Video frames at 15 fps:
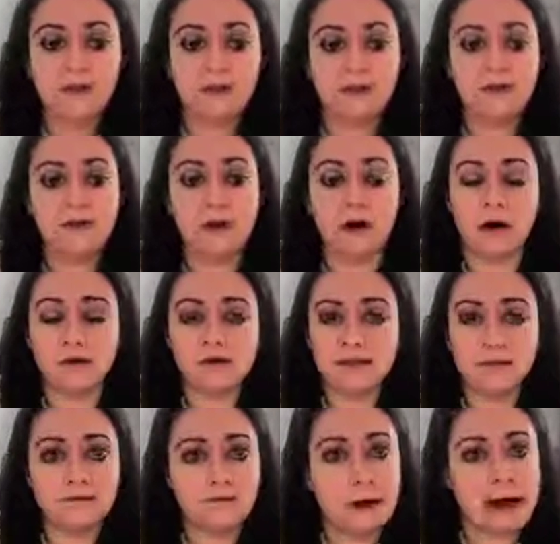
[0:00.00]
You also,
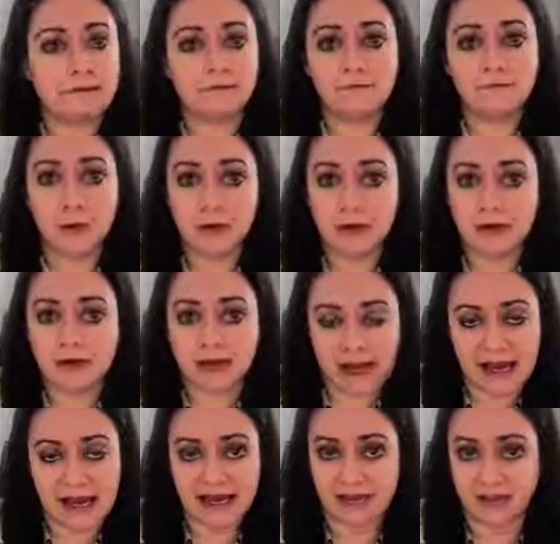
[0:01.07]
if you have a
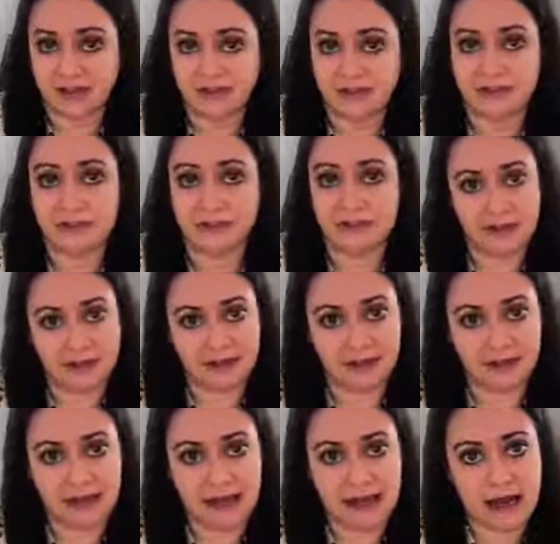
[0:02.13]
401k or some other
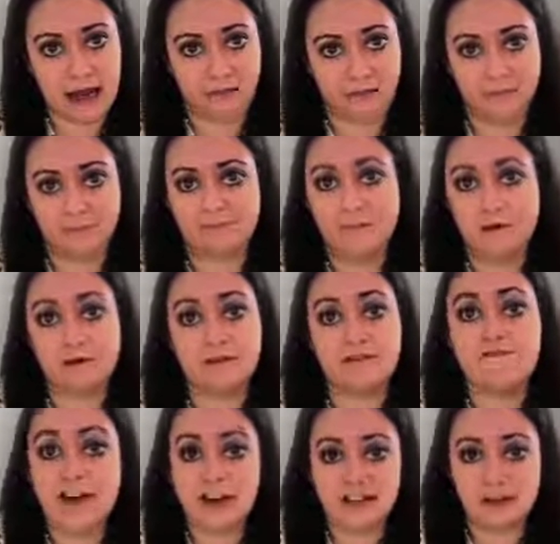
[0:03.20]
retirement account or an
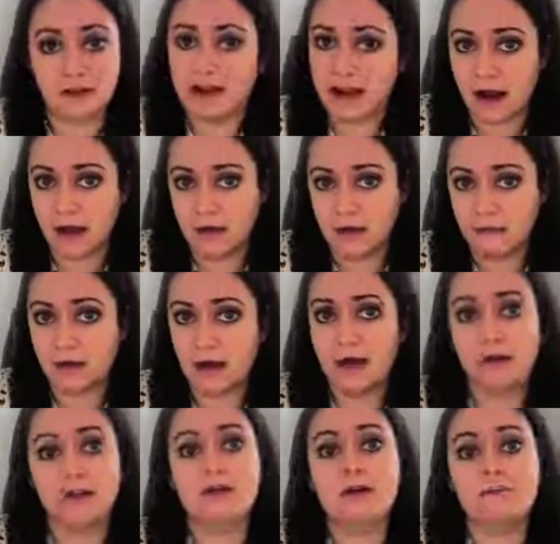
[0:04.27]
investment account,
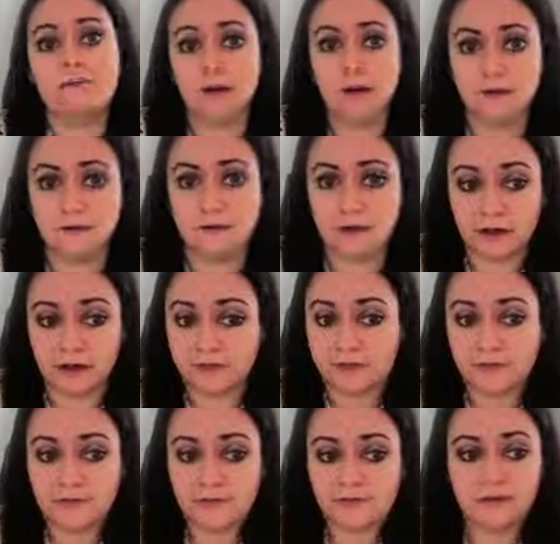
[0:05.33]
you can pull from
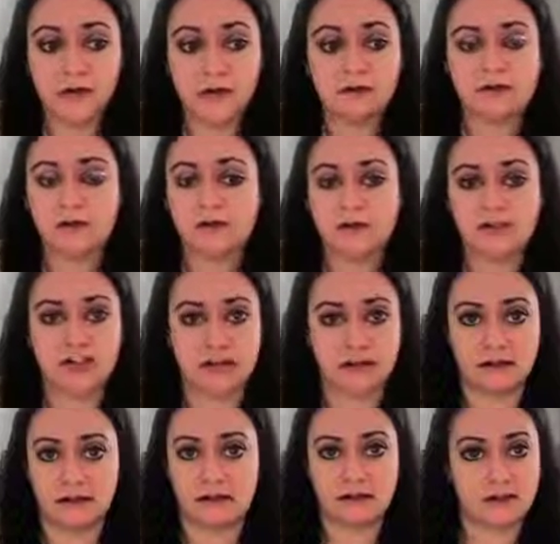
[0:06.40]
those. Check
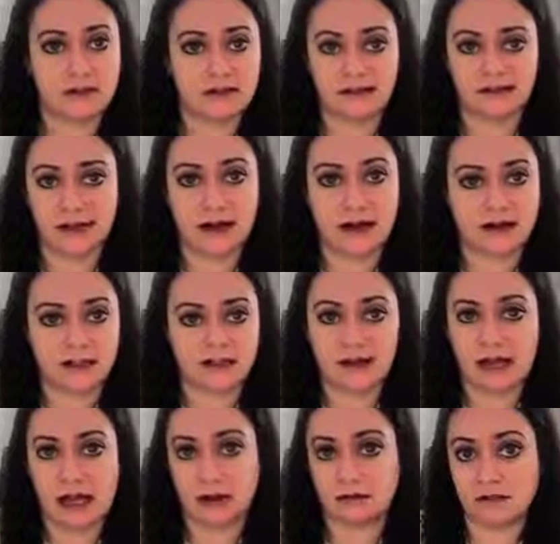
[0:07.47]
the different kinds of
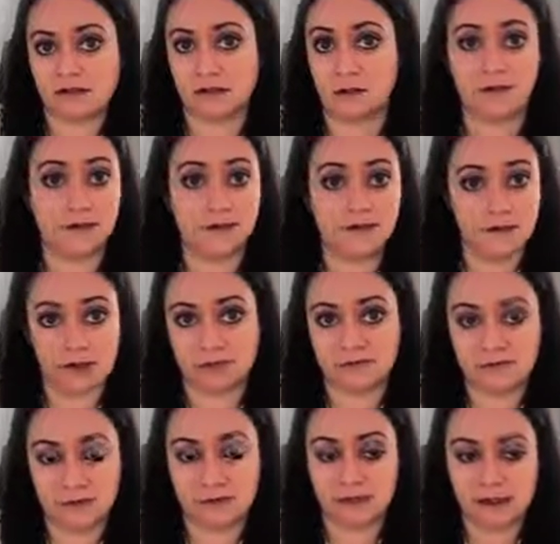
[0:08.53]
accounts for what those terms
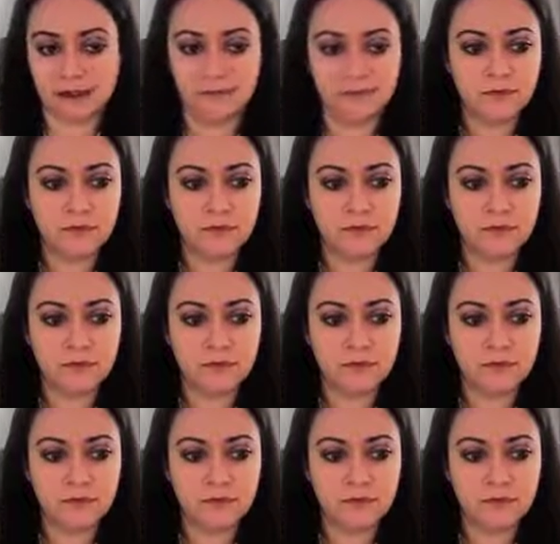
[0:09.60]
would be.